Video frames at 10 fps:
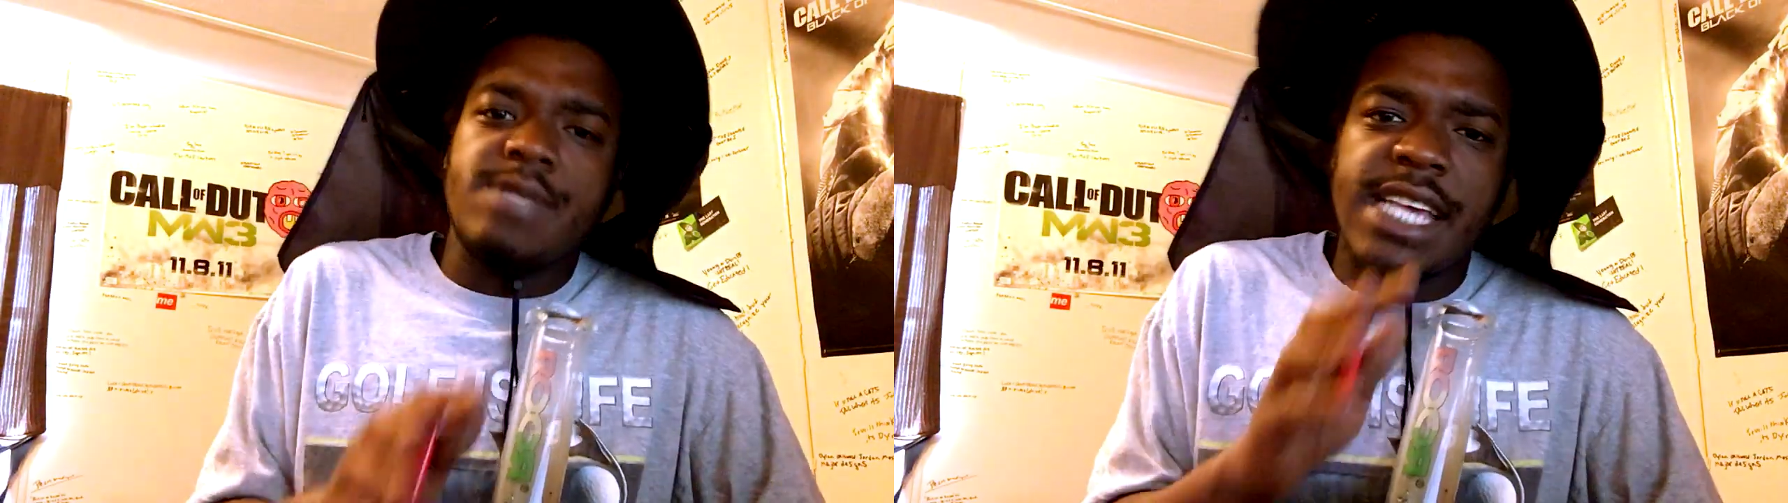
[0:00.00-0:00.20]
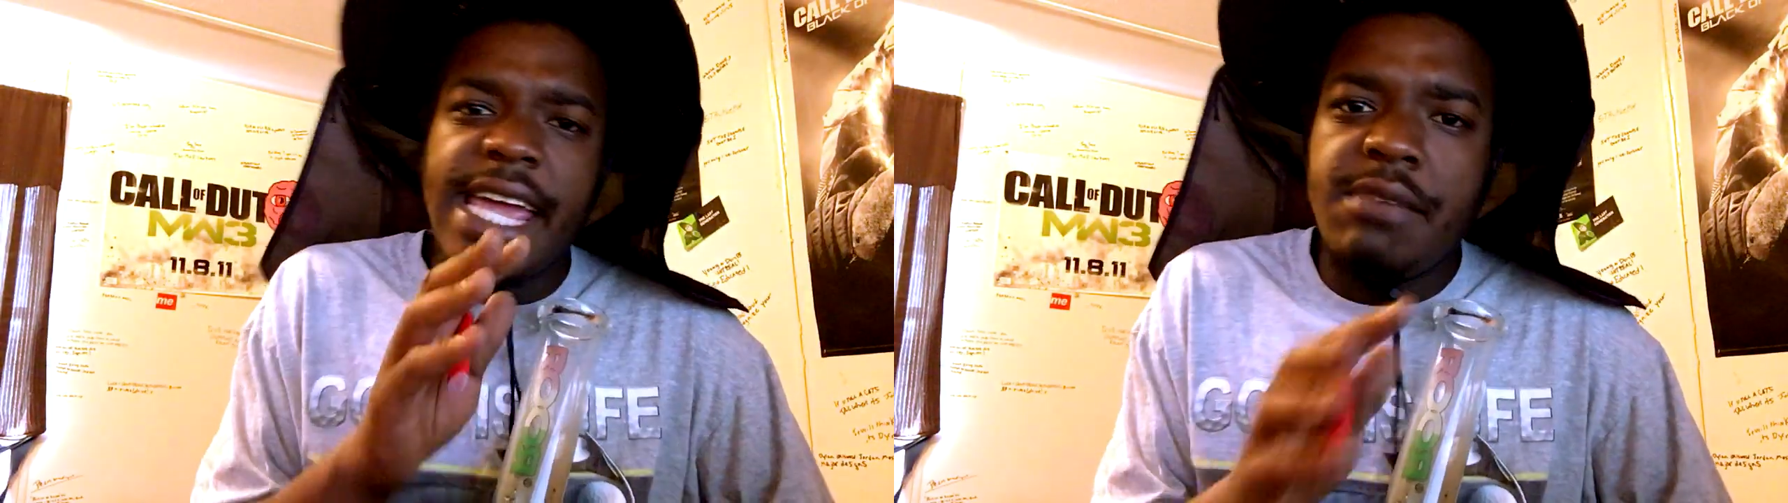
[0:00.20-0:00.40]

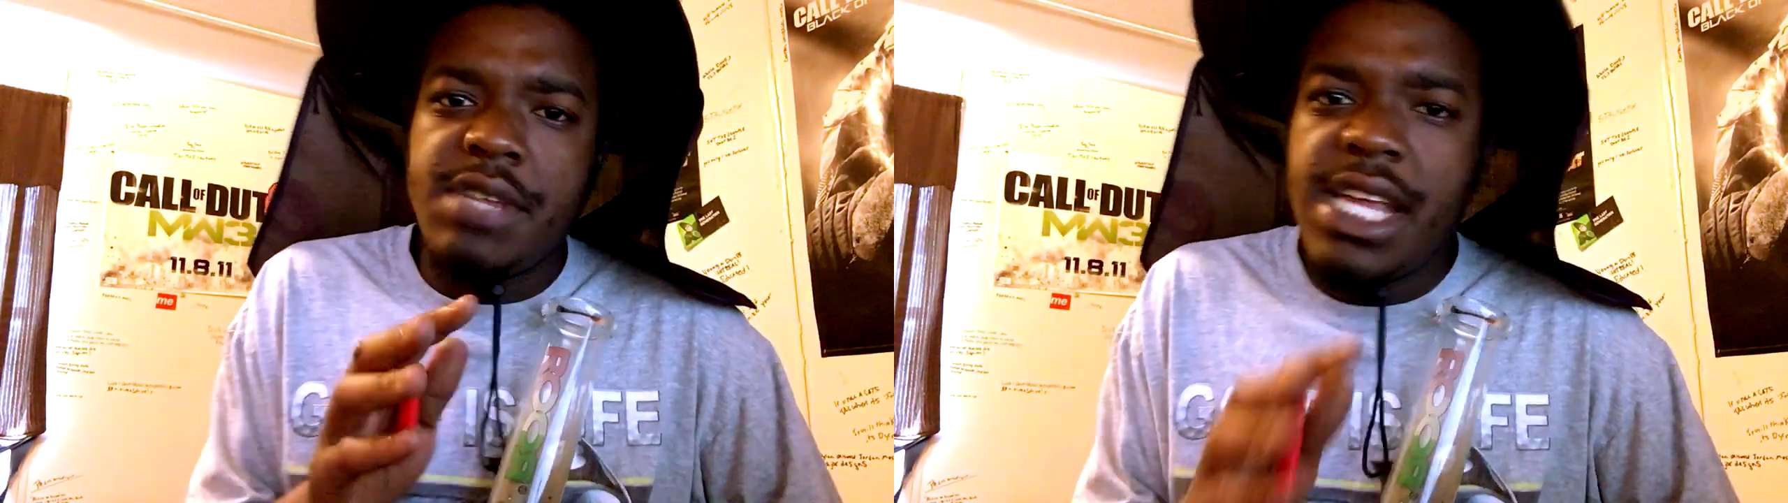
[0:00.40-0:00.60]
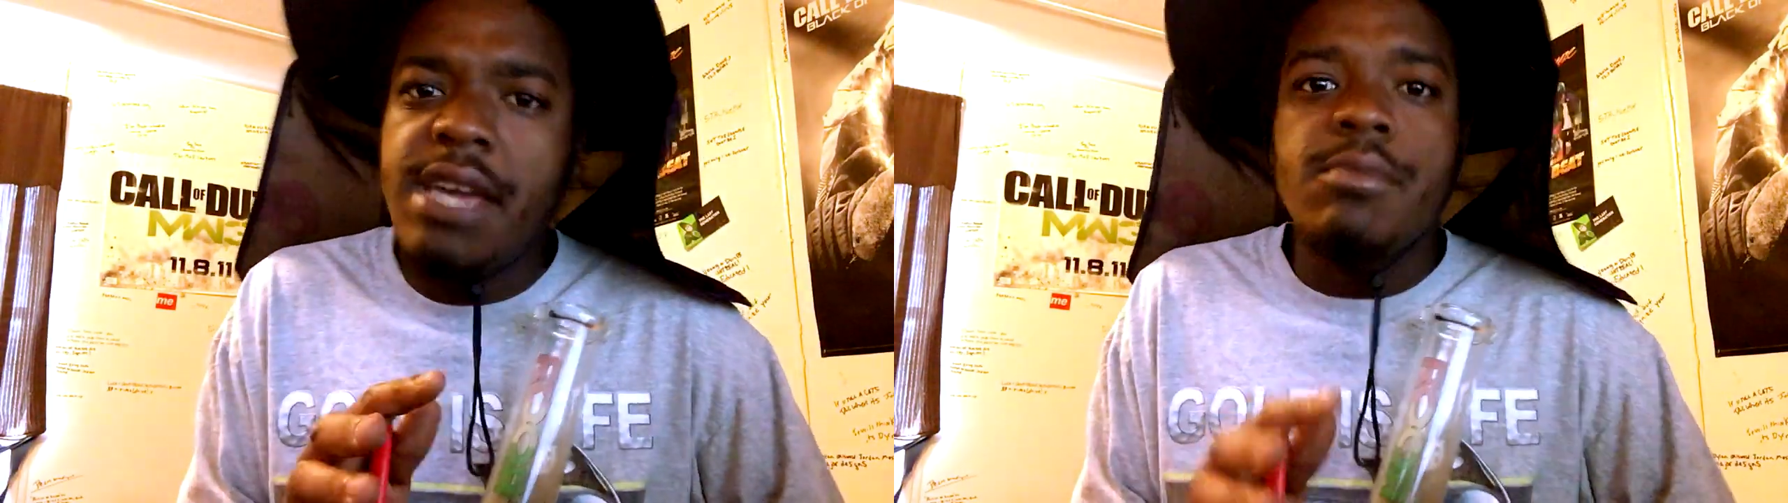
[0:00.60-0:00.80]
And
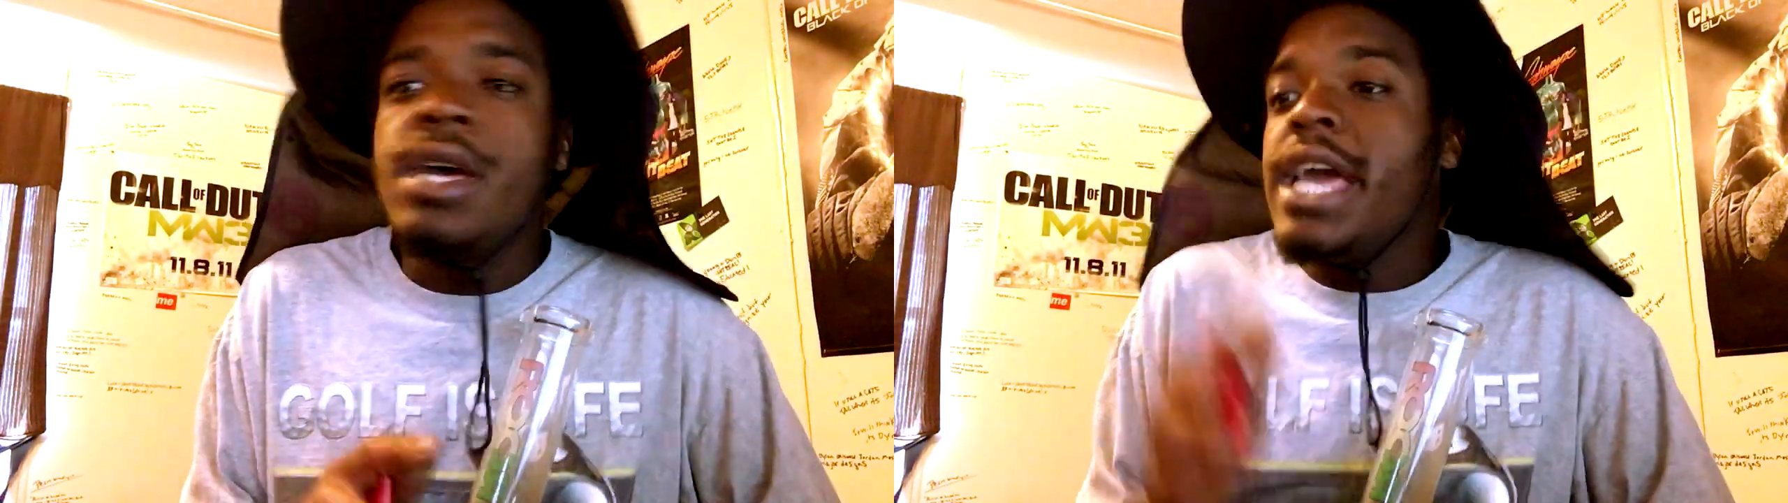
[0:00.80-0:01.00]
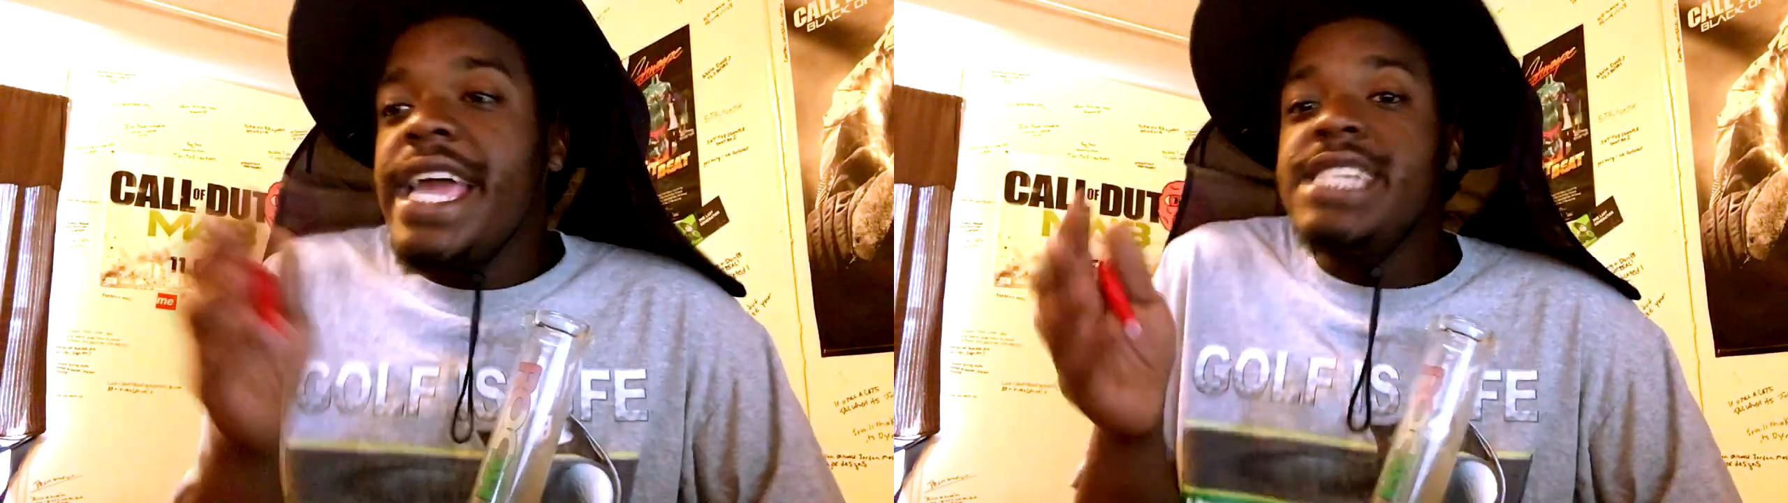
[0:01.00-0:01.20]
Eminem
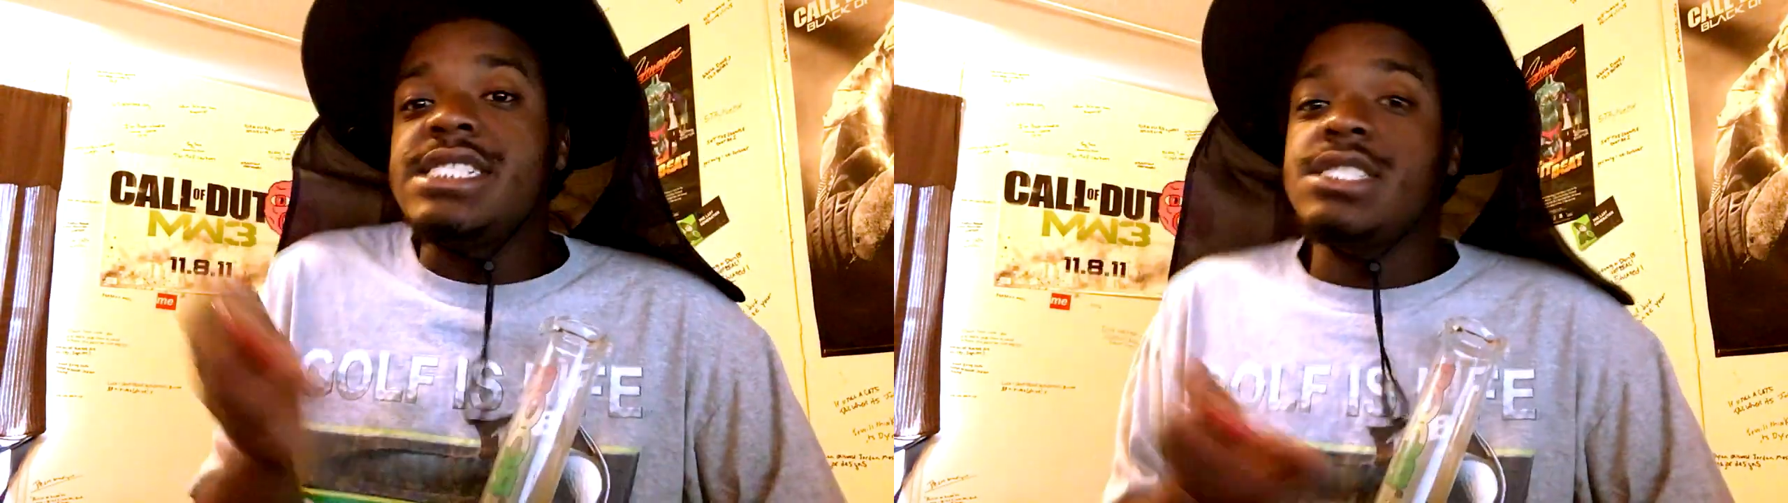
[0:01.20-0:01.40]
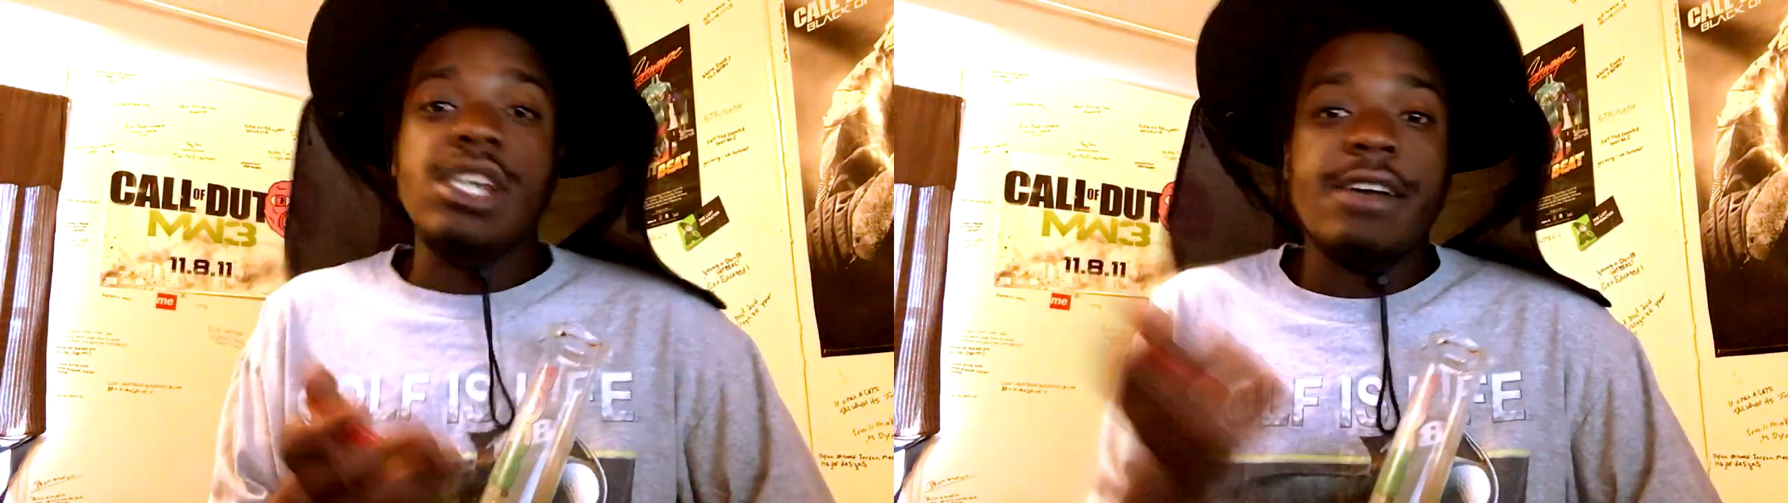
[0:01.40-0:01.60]
he
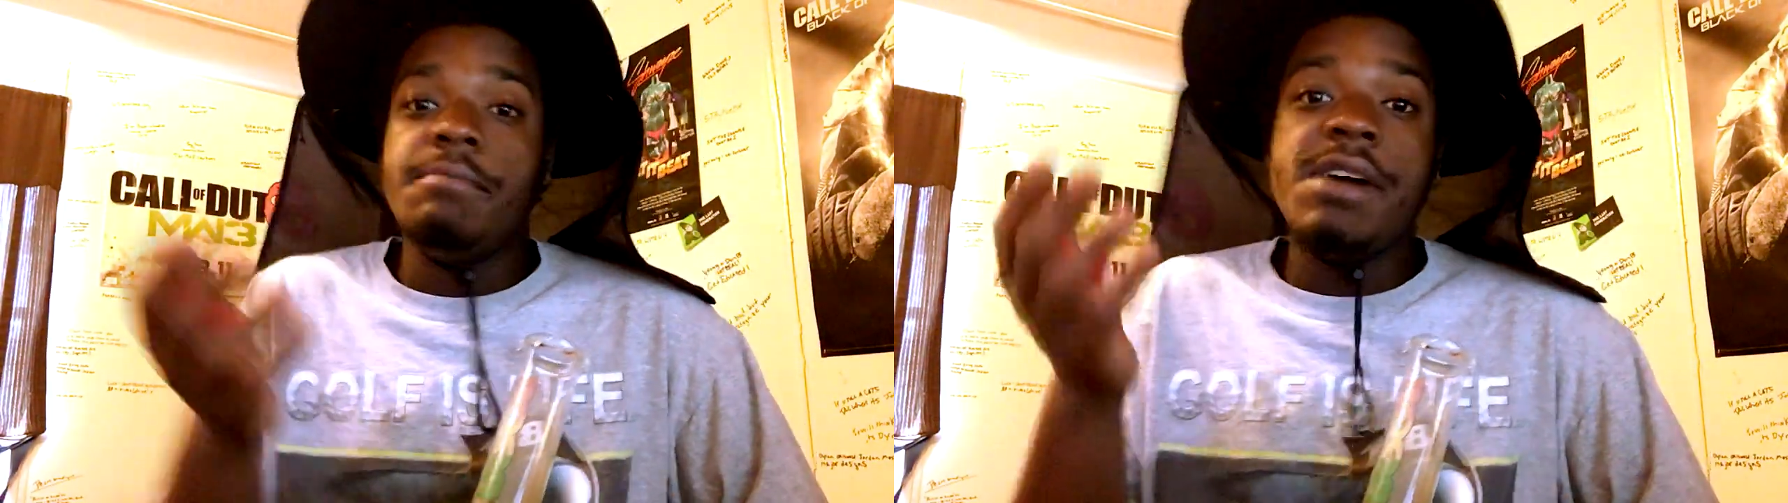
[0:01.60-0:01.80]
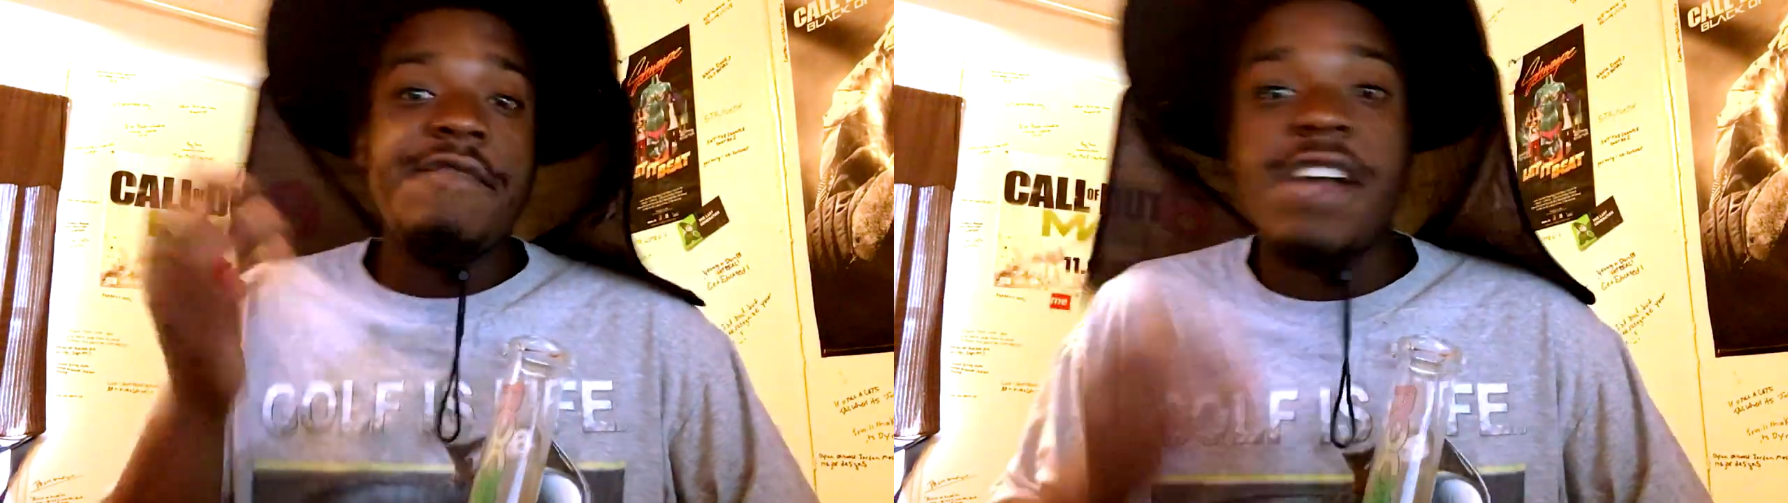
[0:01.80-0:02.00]
just took a
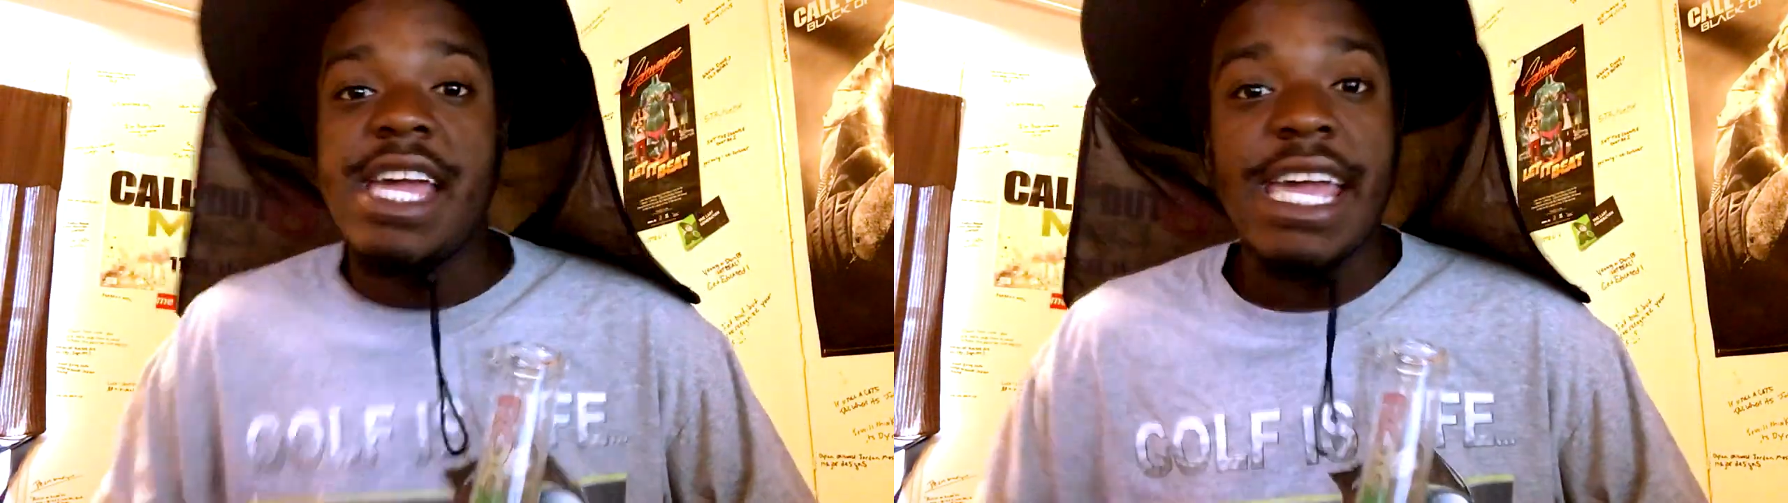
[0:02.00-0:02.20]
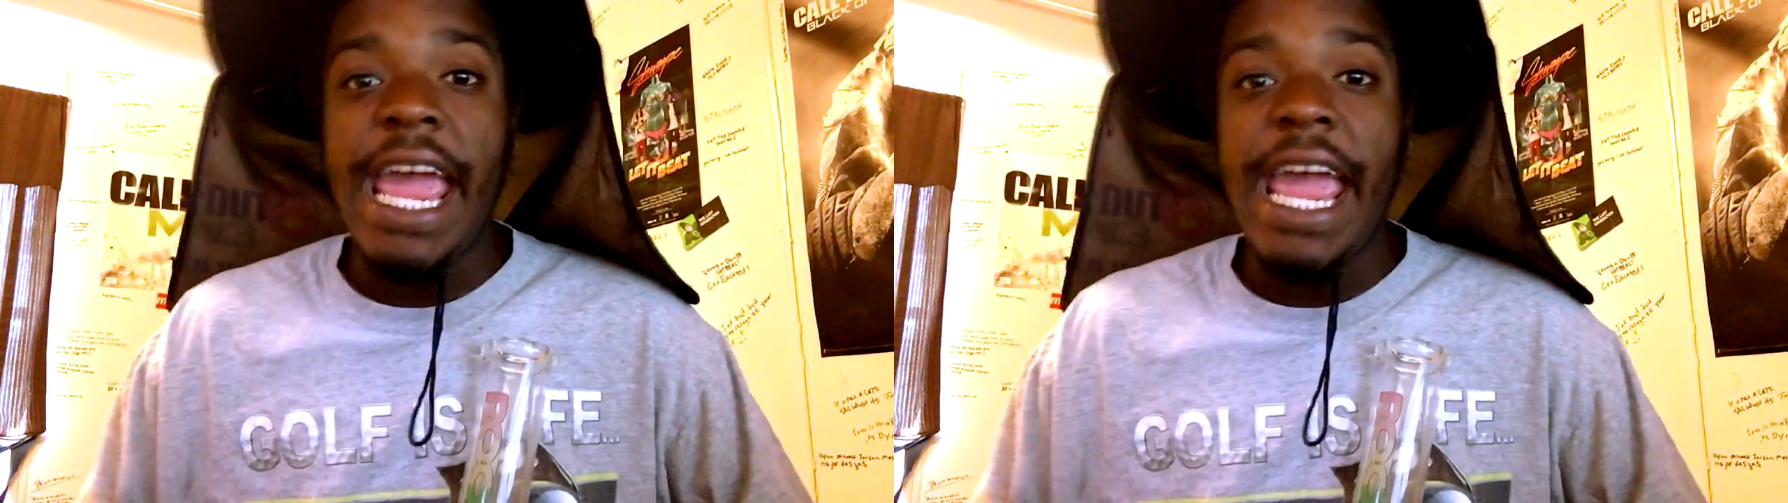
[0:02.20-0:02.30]
motherfucking